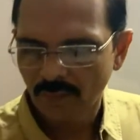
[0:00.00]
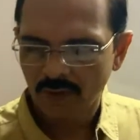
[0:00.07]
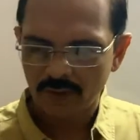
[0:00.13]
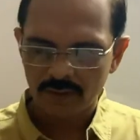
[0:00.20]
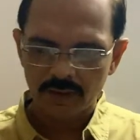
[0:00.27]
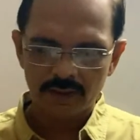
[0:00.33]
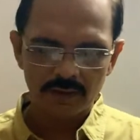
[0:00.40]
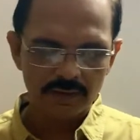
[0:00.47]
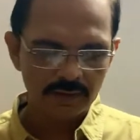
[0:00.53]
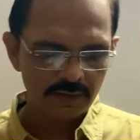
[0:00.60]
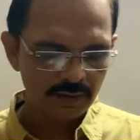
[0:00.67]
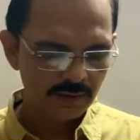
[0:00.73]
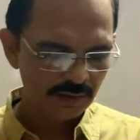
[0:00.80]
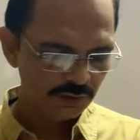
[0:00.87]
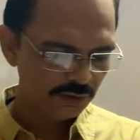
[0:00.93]
here
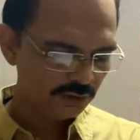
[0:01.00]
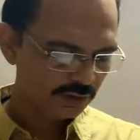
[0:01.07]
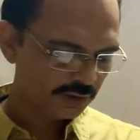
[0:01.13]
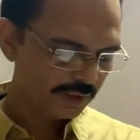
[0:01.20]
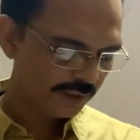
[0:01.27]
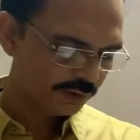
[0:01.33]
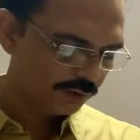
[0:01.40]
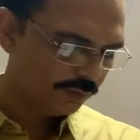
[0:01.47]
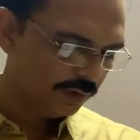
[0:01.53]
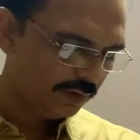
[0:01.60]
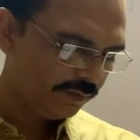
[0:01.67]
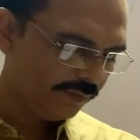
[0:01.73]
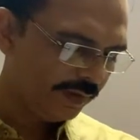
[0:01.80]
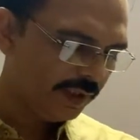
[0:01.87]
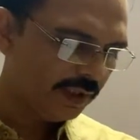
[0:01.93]
is your textbook,
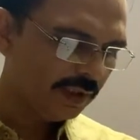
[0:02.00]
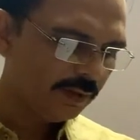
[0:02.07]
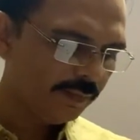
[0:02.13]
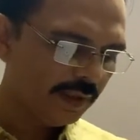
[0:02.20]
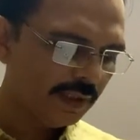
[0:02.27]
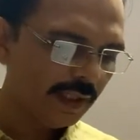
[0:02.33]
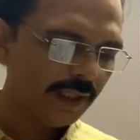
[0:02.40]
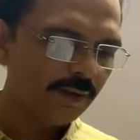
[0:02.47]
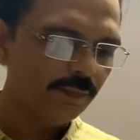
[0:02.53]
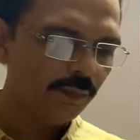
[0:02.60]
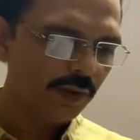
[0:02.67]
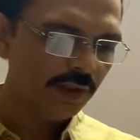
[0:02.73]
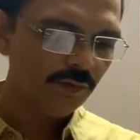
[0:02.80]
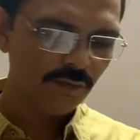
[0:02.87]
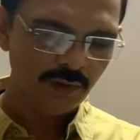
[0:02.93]
figure number
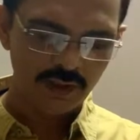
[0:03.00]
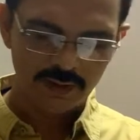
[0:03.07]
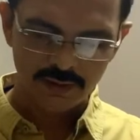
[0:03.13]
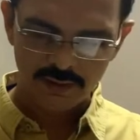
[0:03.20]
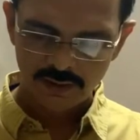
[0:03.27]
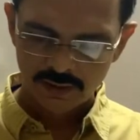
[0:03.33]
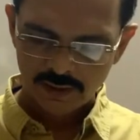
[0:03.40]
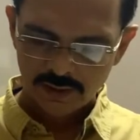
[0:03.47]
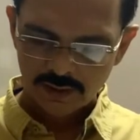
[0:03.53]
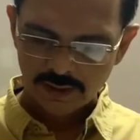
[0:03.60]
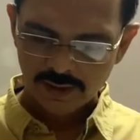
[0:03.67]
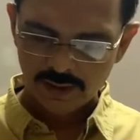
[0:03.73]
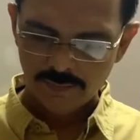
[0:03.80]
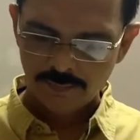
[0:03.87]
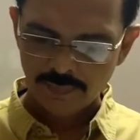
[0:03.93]
9.1
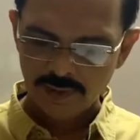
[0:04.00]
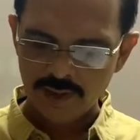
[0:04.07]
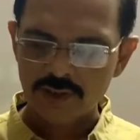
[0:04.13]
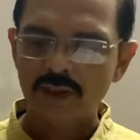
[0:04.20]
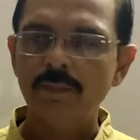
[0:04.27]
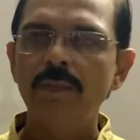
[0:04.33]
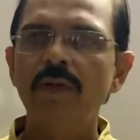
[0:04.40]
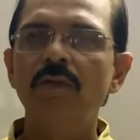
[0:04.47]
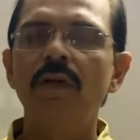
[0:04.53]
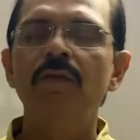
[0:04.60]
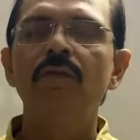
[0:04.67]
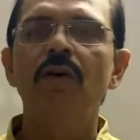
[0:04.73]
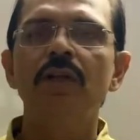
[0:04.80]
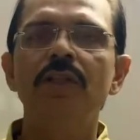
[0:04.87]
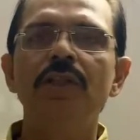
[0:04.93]
and page number
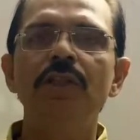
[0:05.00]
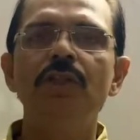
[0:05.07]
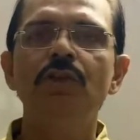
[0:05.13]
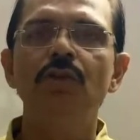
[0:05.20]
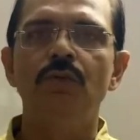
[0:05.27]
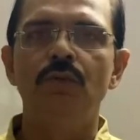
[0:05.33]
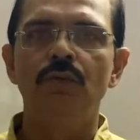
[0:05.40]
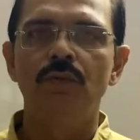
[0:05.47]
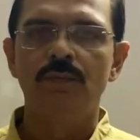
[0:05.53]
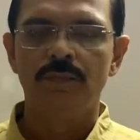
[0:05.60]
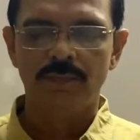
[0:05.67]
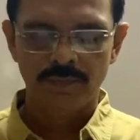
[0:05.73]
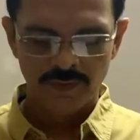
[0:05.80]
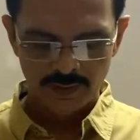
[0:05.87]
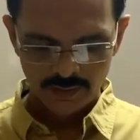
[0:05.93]
142.
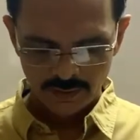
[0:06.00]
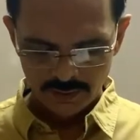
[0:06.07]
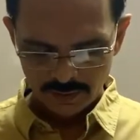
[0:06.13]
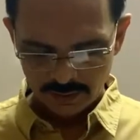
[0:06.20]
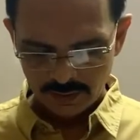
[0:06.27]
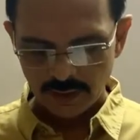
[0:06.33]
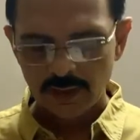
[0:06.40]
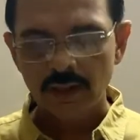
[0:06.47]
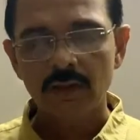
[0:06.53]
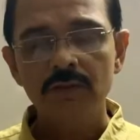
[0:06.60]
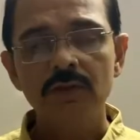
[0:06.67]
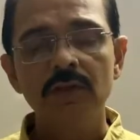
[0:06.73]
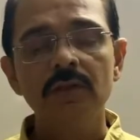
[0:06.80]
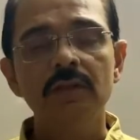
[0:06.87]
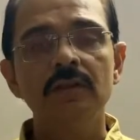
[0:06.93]
Take
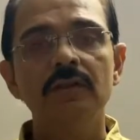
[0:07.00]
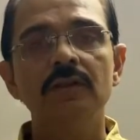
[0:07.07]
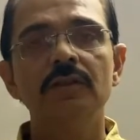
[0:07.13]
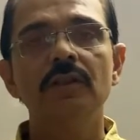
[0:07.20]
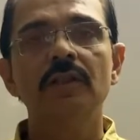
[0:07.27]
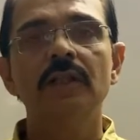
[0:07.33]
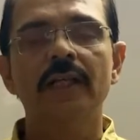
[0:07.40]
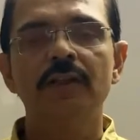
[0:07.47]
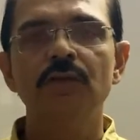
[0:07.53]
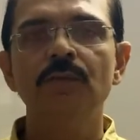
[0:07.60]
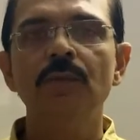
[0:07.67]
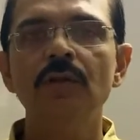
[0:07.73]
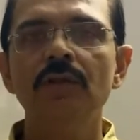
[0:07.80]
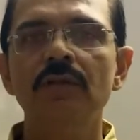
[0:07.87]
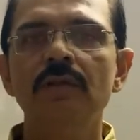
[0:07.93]
out your
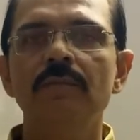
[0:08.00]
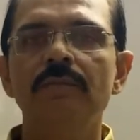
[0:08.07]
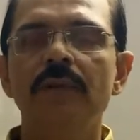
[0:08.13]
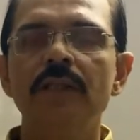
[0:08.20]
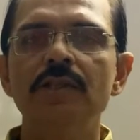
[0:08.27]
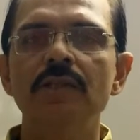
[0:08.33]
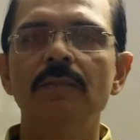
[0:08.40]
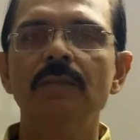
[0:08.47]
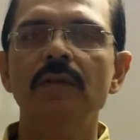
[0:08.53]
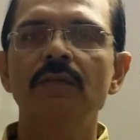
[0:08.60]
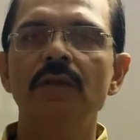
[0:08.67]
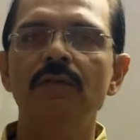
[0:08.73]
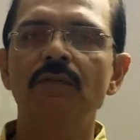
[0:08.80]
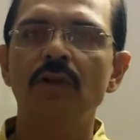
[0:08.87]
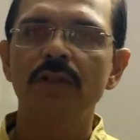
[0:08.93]
textbook, page number
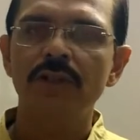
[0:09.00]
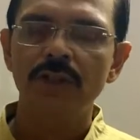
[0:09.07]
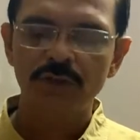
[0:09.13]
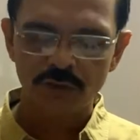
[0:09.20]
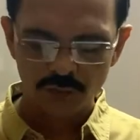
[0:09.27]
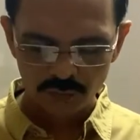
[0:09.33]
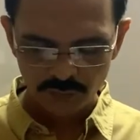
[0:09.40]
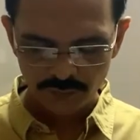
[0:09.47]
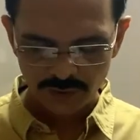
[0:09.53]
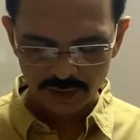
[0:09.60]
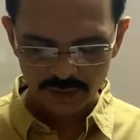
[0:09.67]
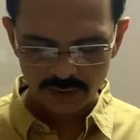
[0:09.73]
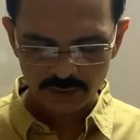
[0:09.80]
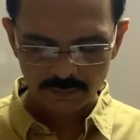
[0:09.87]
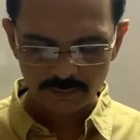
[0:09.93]
142,
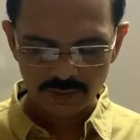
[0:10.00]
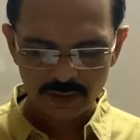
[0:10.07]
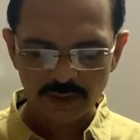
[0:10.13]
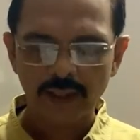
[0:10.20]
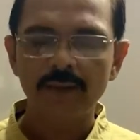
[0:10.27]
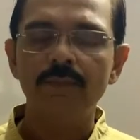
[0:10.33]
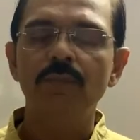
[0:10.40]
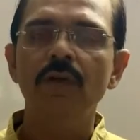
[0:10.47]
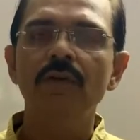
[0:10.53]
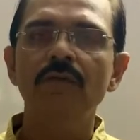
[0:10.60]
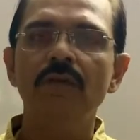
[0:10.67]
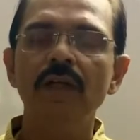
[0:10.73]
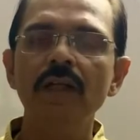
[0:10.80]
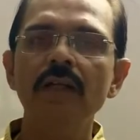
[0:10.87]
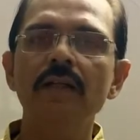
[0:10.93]
figure number
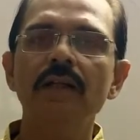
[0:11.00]
9.1,